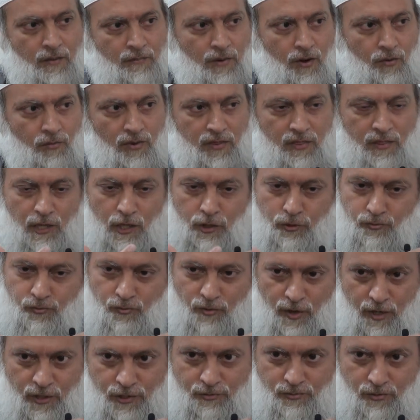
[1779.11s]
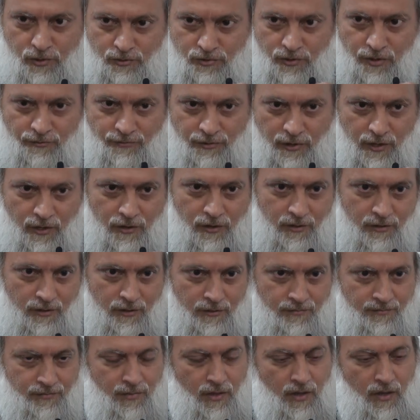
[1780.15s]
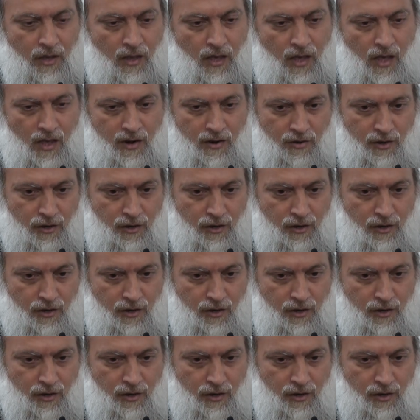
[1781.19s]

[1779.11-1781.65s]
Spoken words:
But when this verse was revealed, and